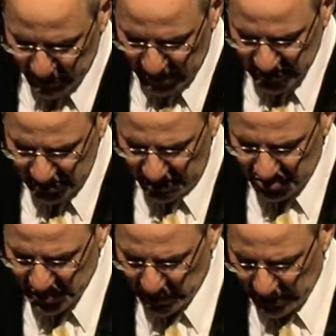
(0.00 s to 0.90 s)
best
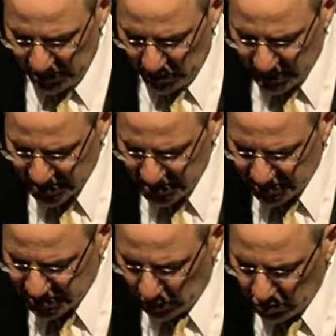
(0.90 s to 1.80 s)
leaders by U.S.
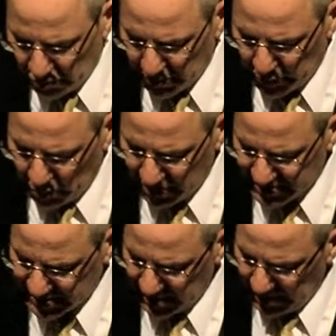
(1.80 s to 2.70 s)
News and World
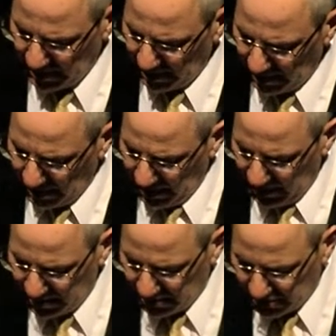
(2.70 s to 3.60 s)
Reports
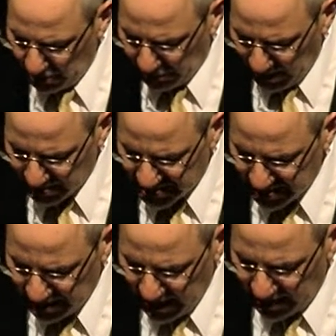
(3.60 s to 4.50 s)
in
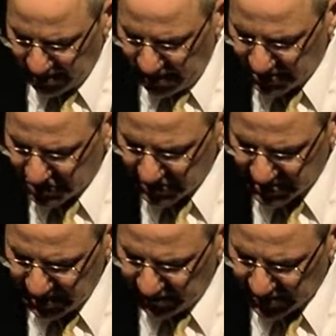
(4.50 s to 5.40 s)
2008. He has
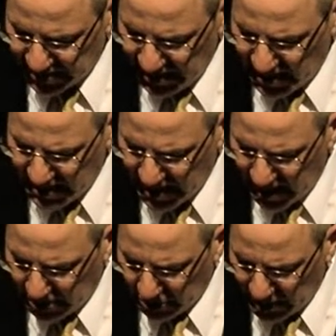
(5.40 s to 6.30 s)
received the
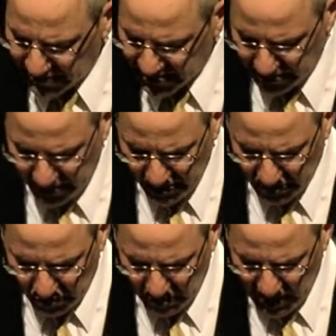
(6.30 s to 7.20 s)
TIAA CREF's
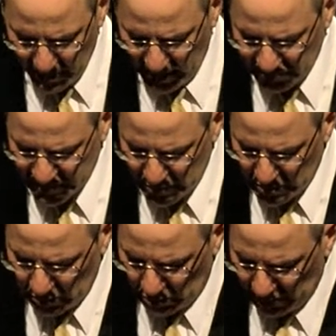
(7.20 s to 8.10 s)
Theodore M.
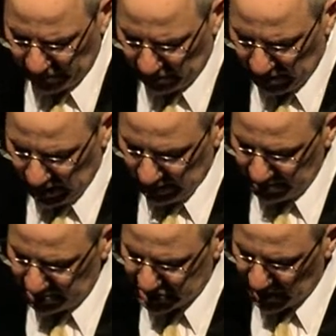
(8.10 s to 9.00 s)
Hesburgh Award for
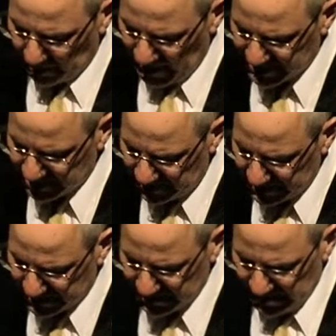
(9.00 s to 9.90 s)
Leadership
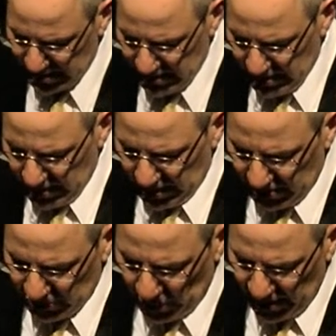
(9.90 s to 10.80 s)
Excellence.
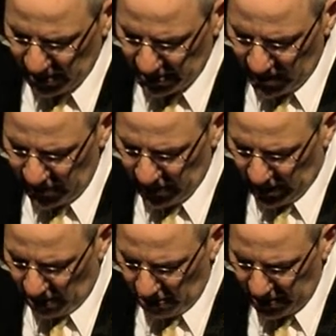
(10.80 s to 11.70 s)
In 2011,
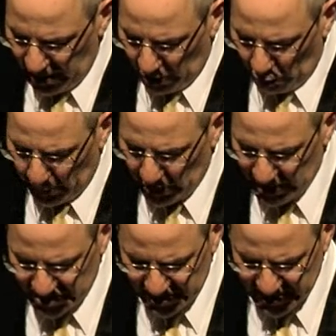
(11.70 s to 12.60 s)
the Carnegie
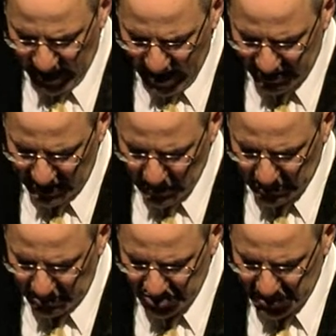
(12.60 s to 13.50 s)
Corporation's
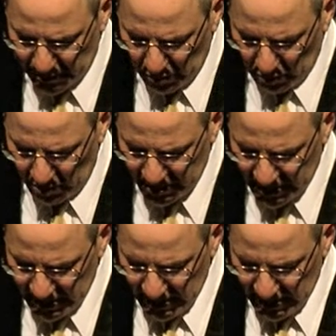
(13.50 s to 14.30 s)
Academic Leadership Award